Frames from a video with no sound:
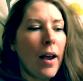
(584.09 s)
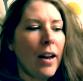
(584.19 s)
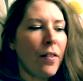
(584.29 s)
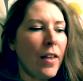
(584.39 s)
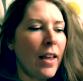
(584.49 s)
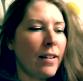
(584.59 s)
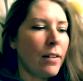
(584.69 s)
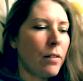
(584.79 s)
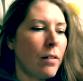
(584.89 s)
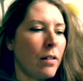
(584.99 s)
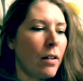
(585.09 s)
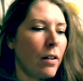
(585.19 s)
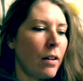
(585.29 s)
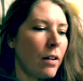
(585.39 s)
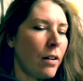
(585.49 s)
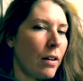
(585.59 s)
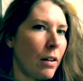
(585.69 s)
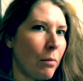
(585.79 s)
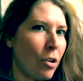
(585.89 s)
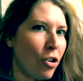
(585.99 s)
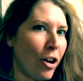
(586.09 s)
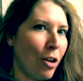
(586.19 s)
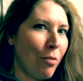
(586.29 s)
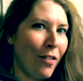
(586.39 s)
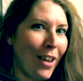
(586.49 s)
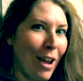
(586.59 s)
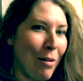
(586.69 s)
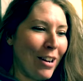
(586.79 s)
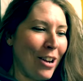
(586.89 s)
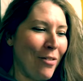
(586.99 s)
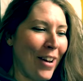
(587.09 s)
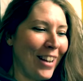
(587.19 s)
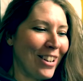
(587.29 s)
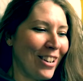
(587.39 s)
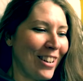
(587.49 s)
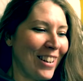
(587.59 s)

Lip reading: And I think it's, hold on, I'm gonna try not to move the camera too much.